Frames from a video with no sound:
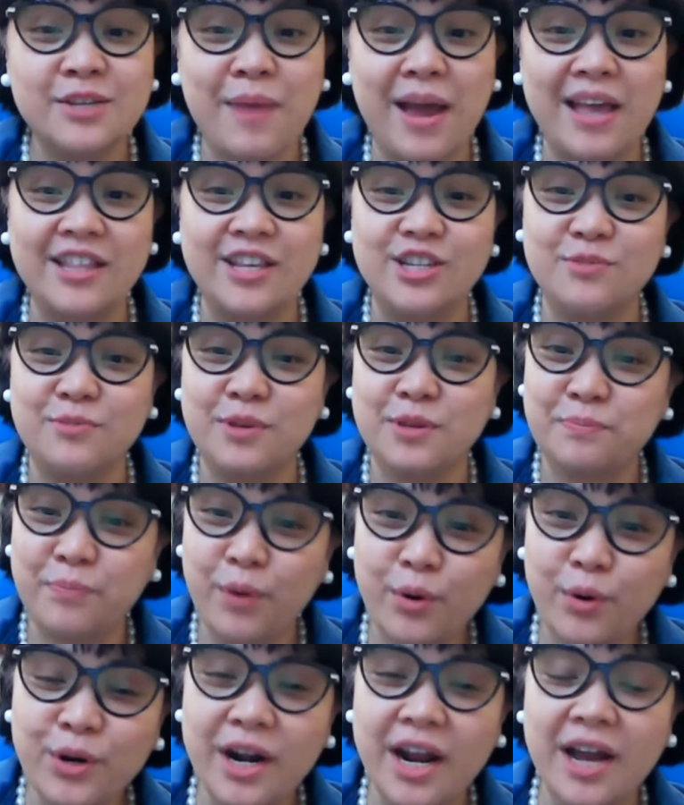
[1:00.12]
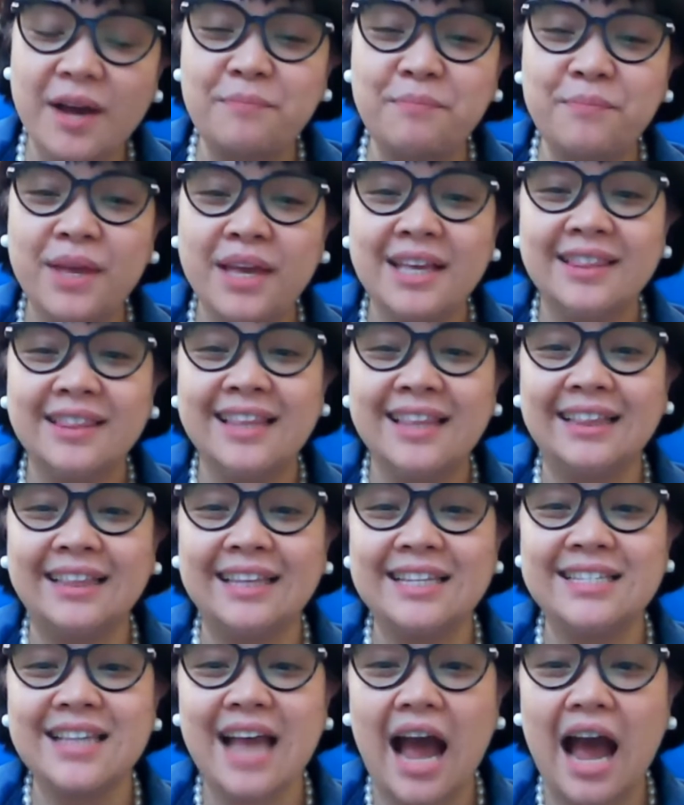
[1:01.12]
management program that
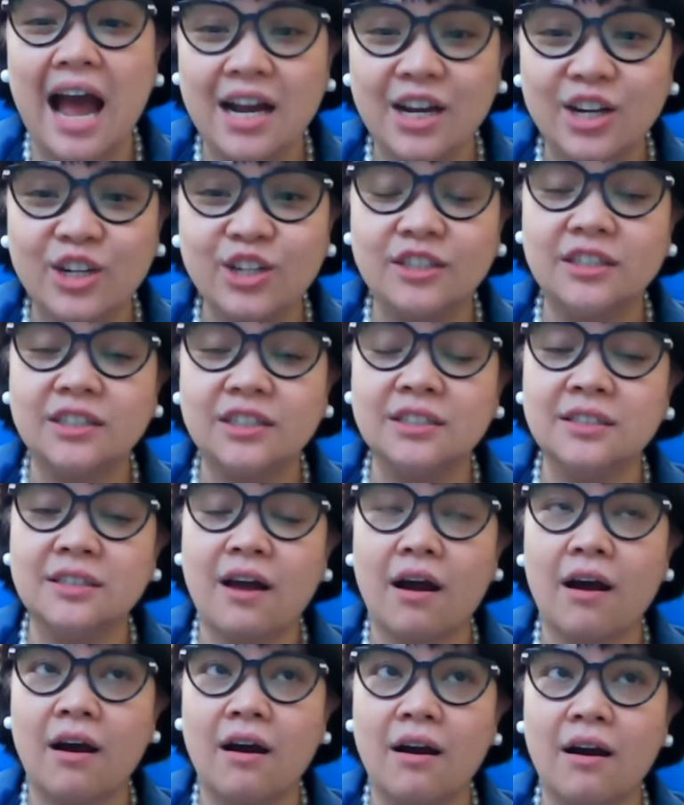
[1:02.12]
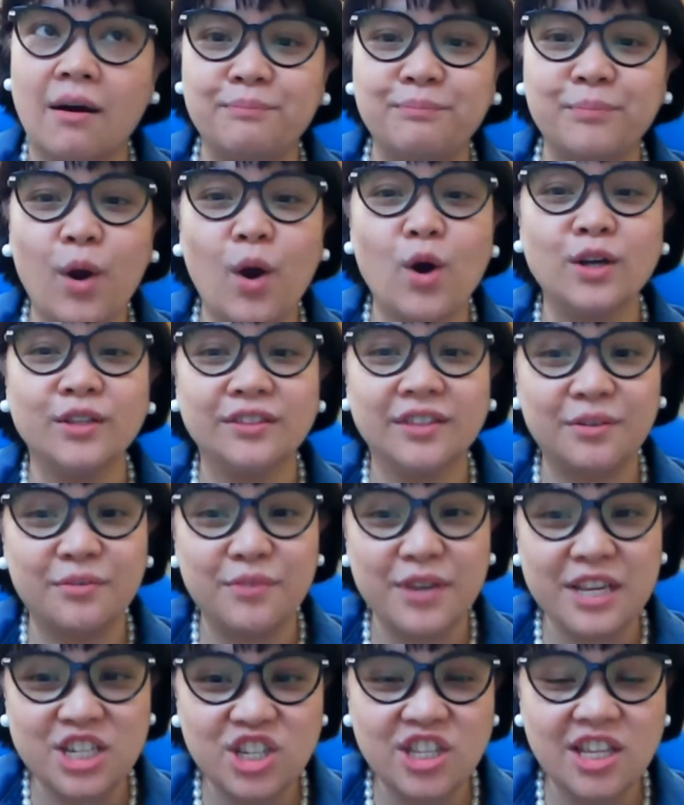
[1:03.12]
is anchored on the
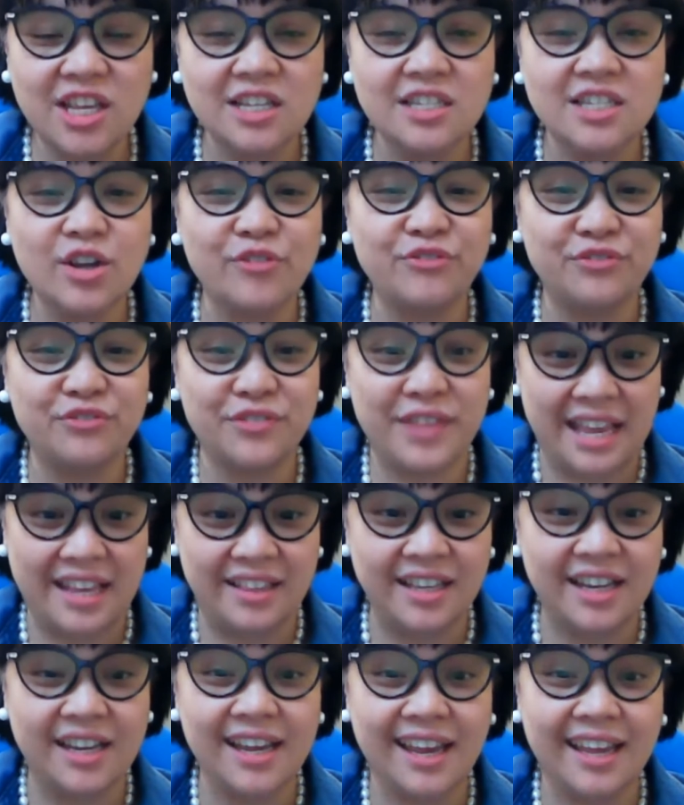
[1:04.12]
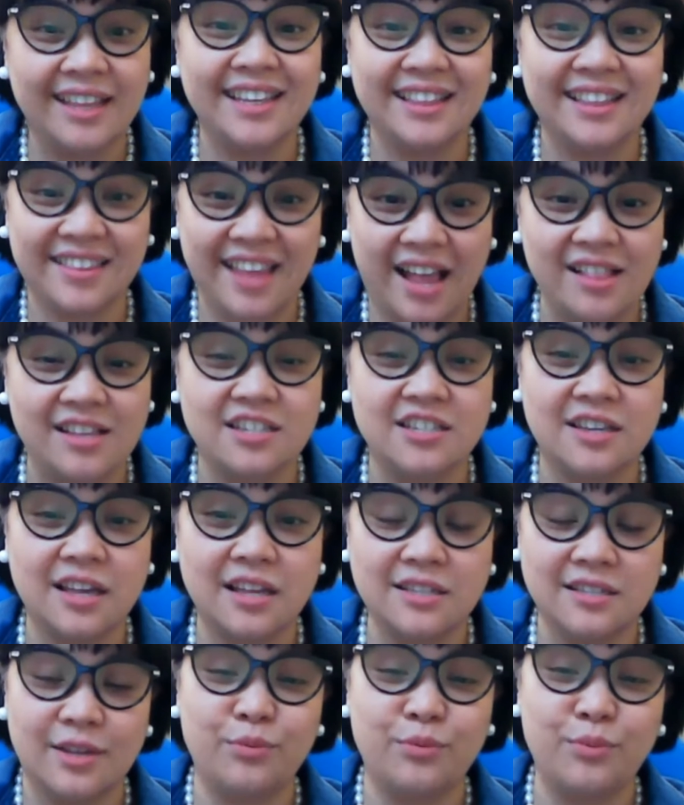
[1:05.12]
richness of data and
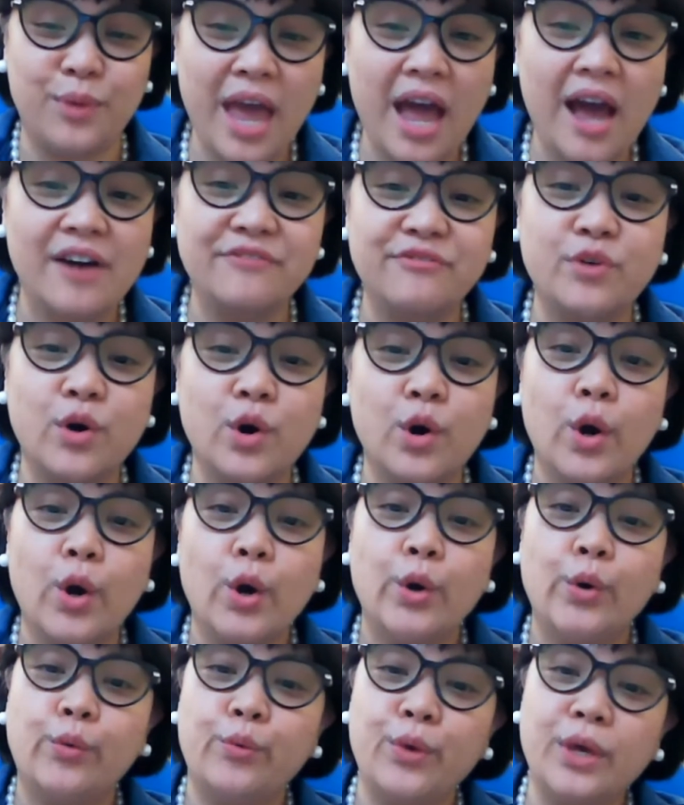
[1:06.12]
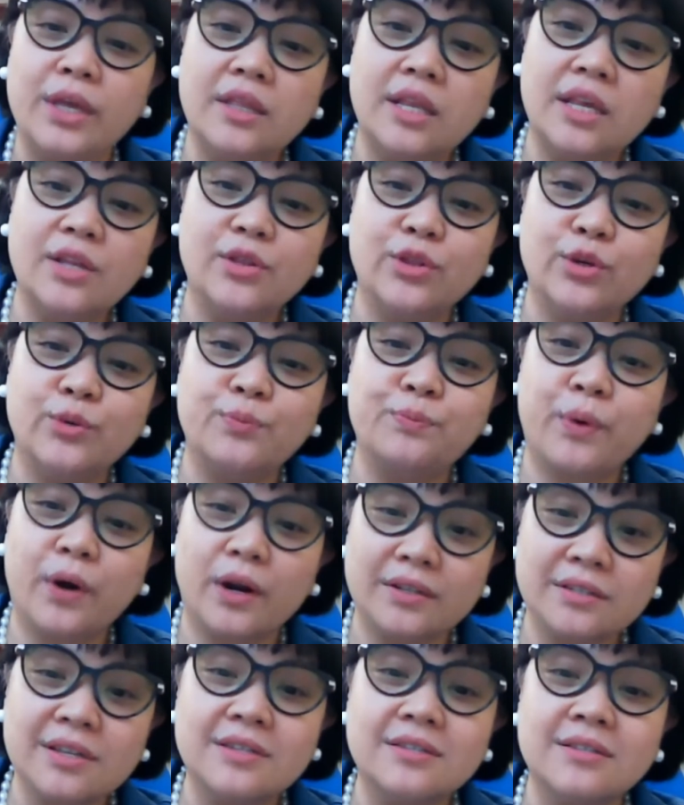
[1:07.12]
intelligence that we have. We need to
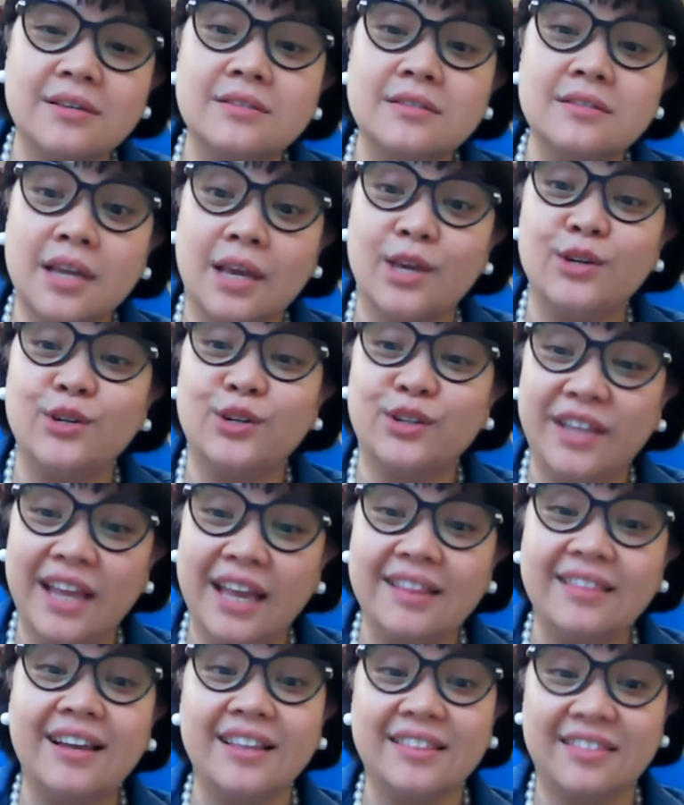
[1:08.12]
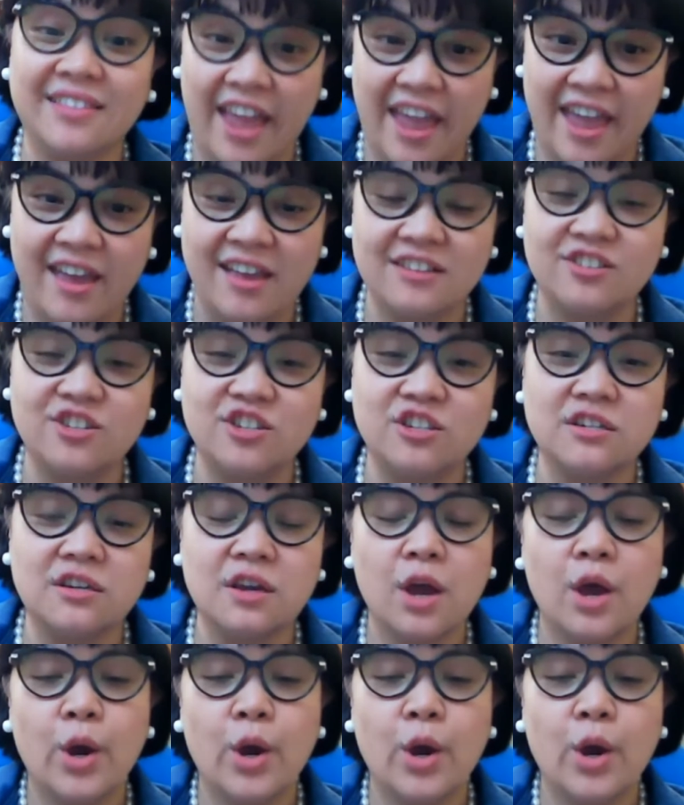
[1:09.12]
process and secure data at the edge.